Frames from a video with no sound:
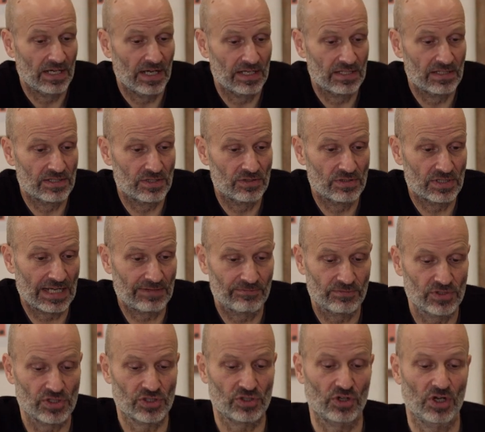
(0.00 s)
And zoos
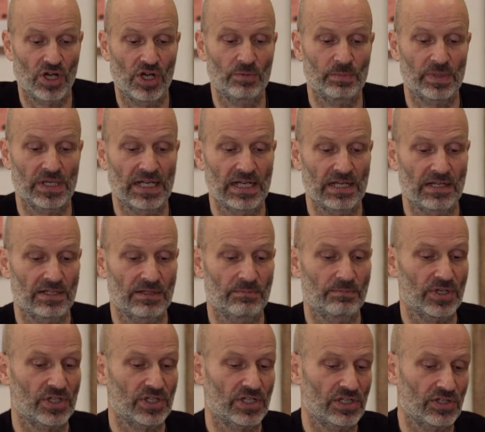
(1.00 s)
haven't just got open-ended
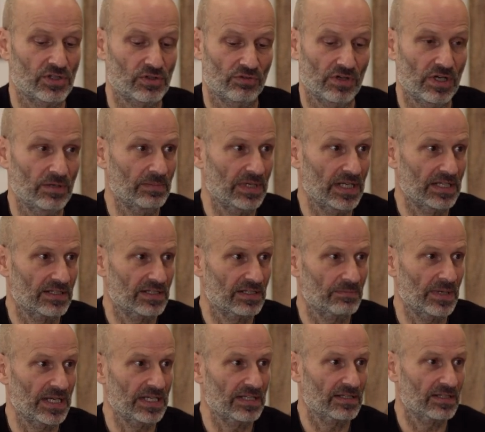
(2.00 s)
budgets or open-ended
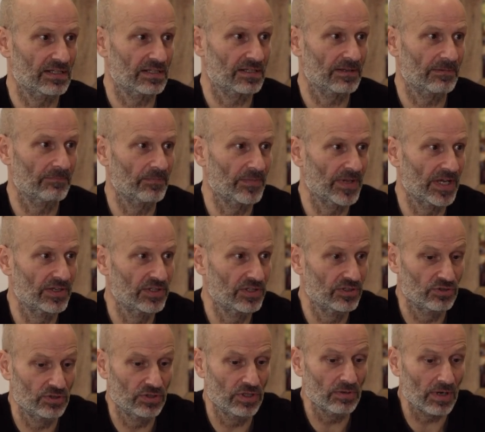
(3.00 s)
spaces. And
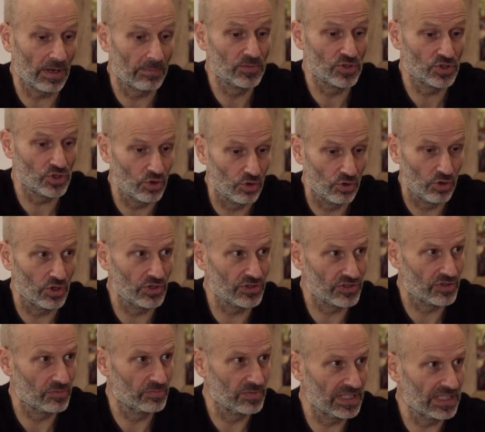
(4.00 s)
you, you know, I'm sure
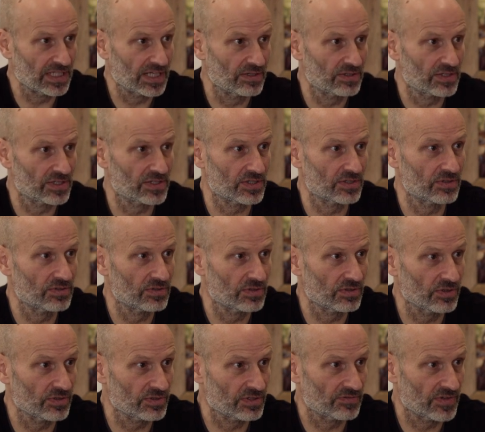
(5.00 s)
lots of them did go to zoos,
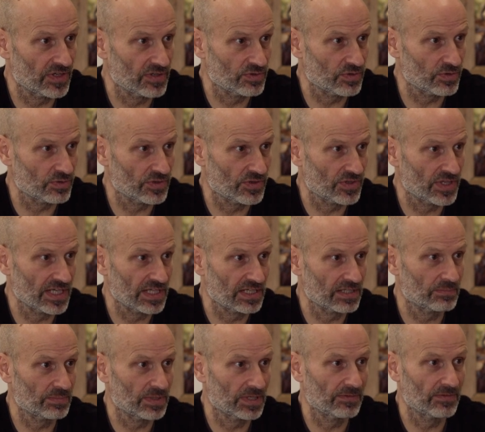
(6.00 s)
lots of those sorts of
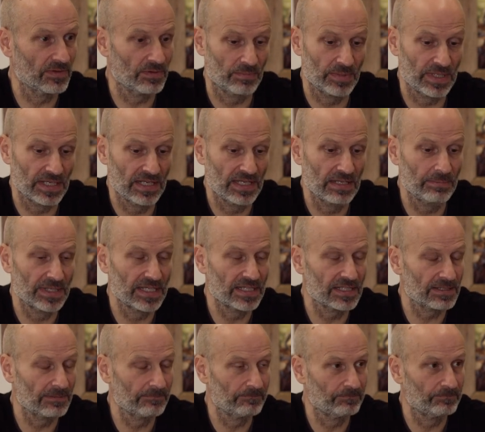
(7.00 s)
things, but there'll be a
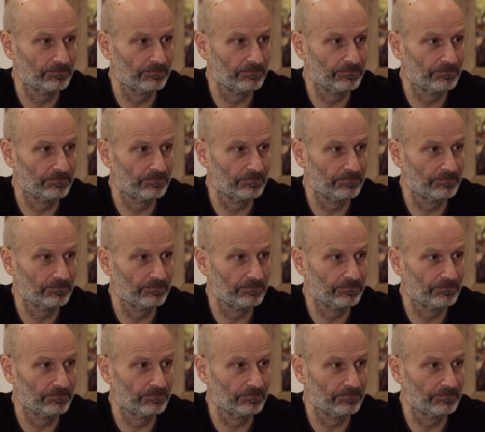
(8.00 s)
limit.